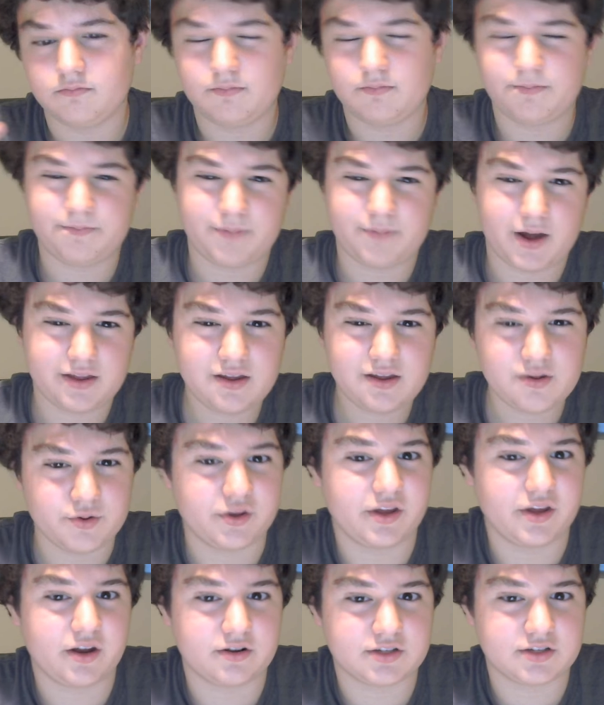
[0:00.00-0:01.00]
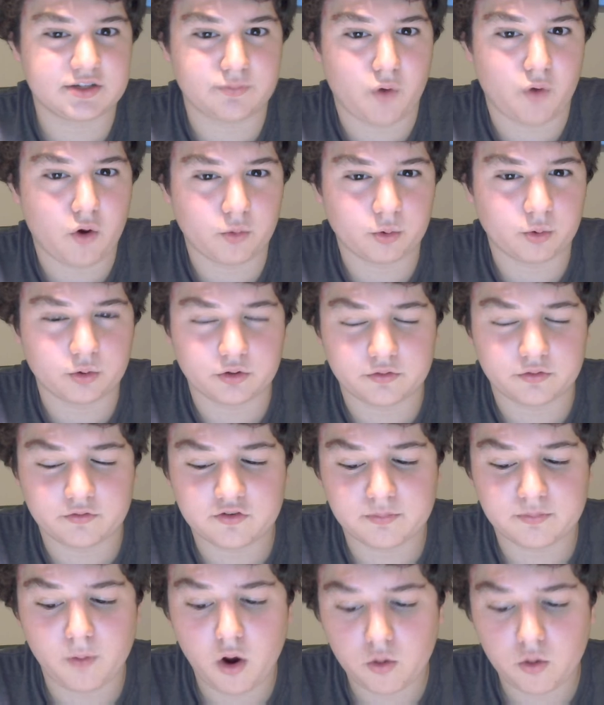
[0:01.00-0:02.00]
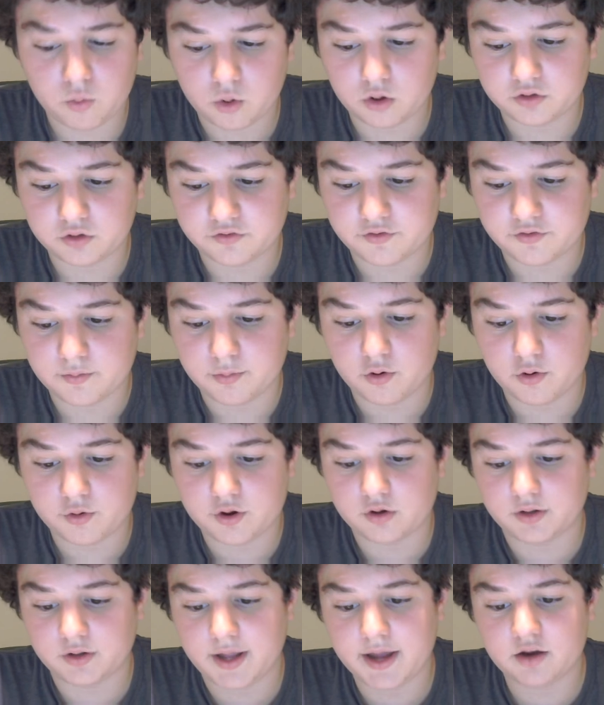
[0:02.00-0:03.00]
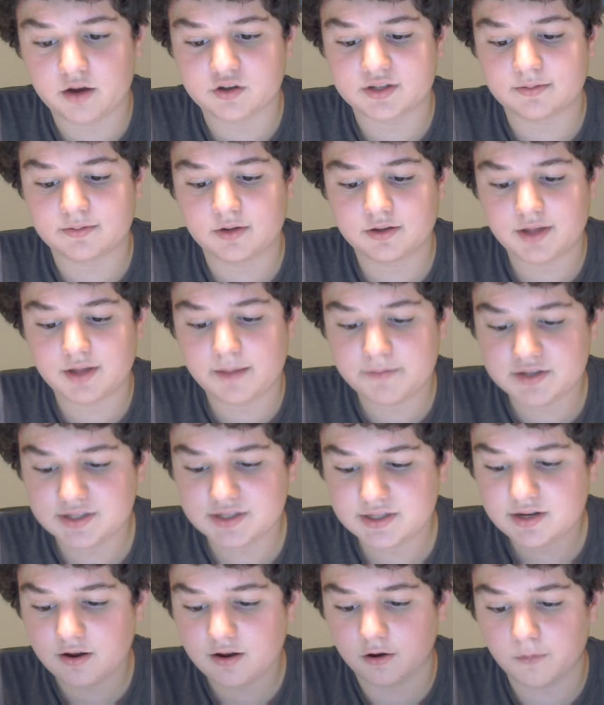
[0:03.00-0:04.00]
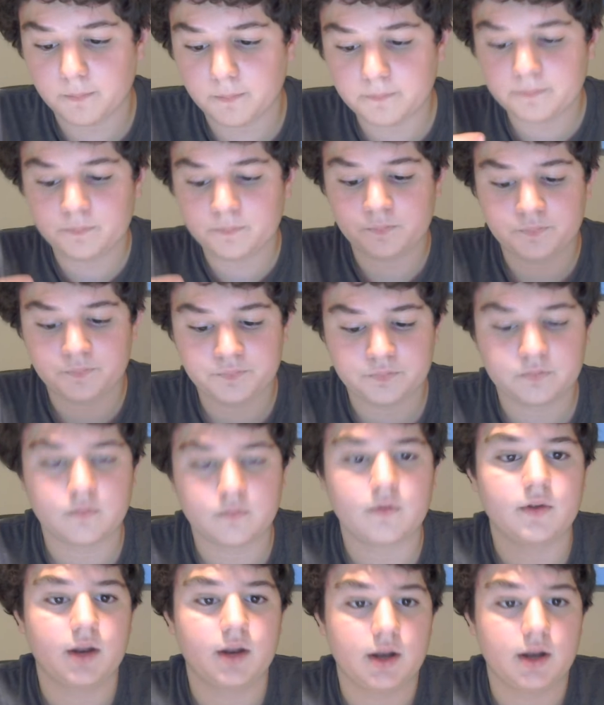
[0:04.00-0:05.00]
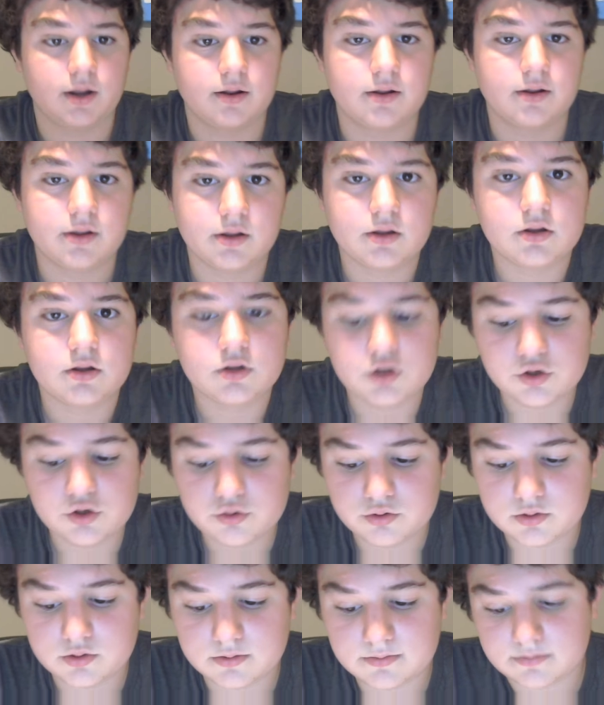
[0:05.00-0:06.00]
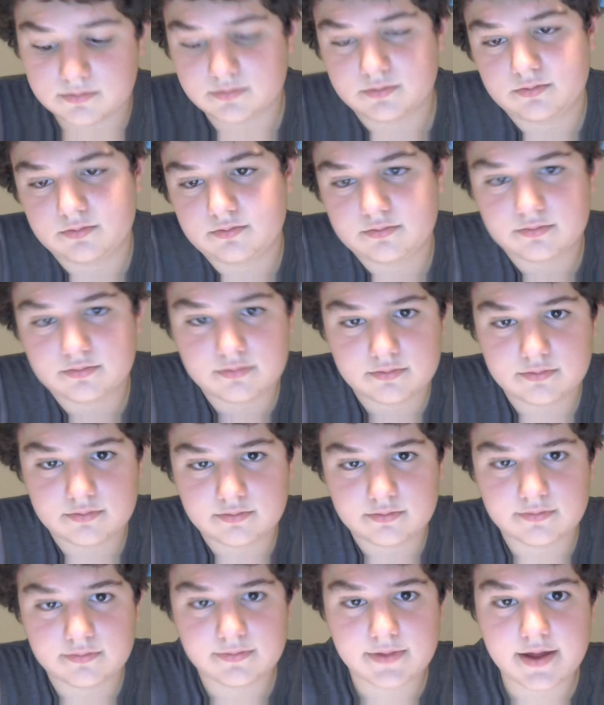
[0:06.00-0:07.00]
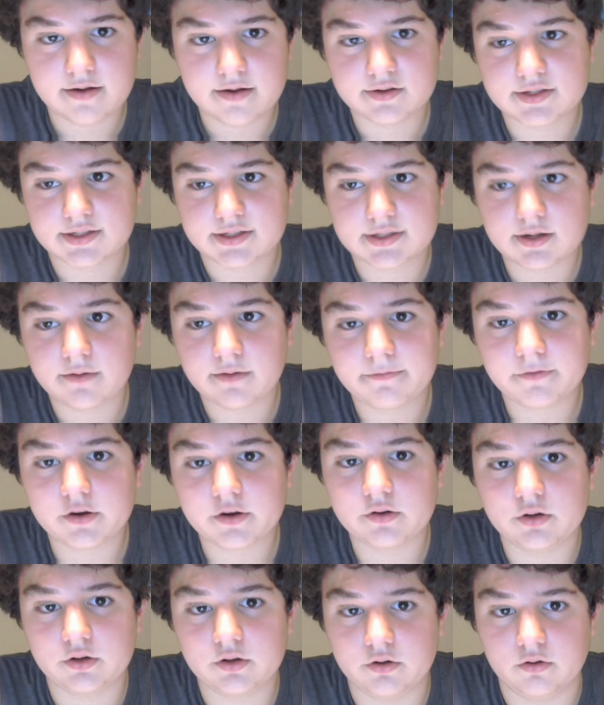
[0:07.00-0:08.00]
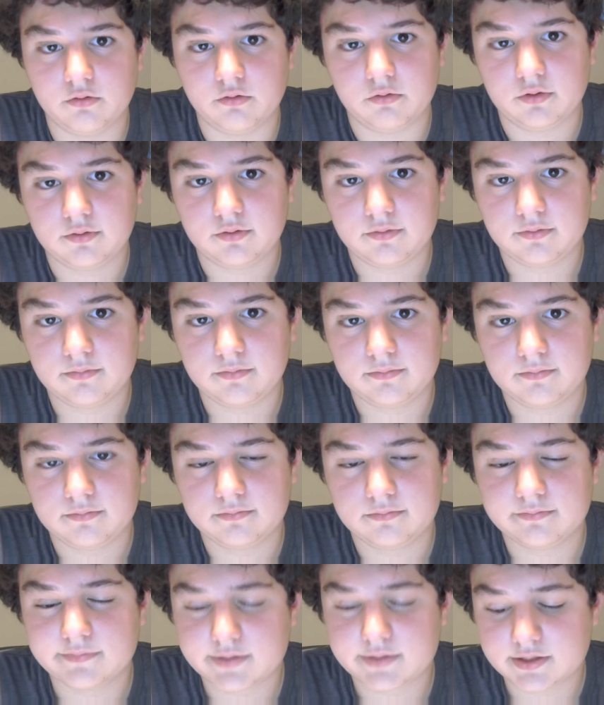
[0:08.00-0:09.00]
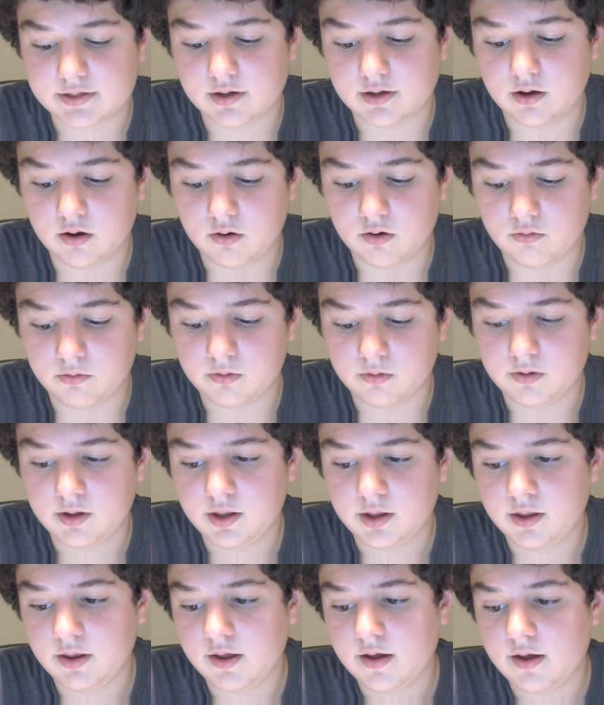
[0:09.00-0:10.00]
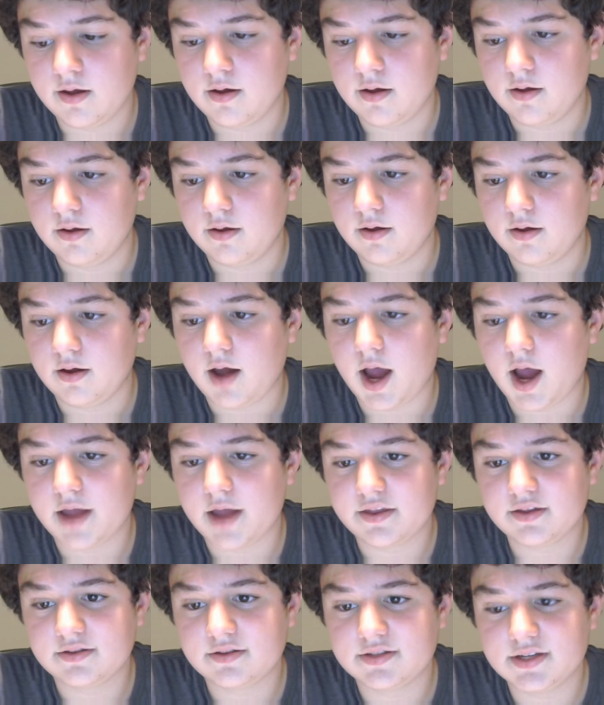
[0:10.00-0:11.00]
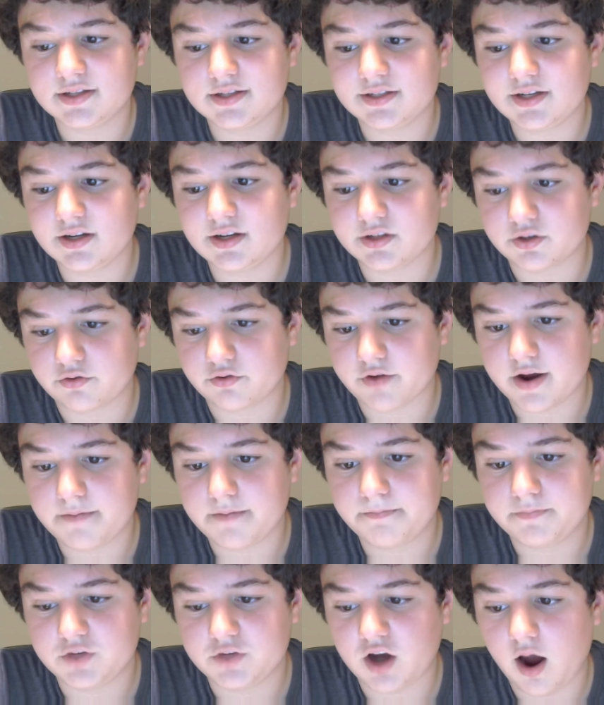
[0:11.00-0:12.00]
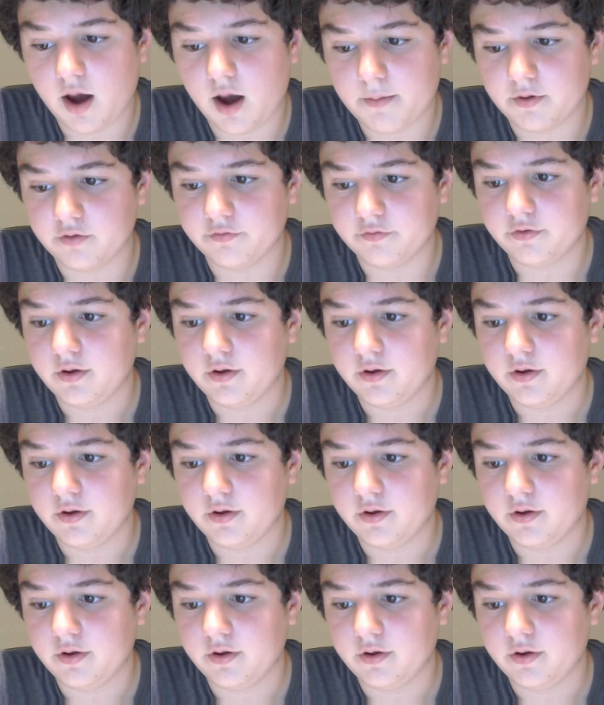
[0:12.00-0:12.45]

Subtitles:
I think you can get on Small World if you broke your leg or something like that, but still. Dude, there's stuff for you to do. So, I think Disney does a great job of,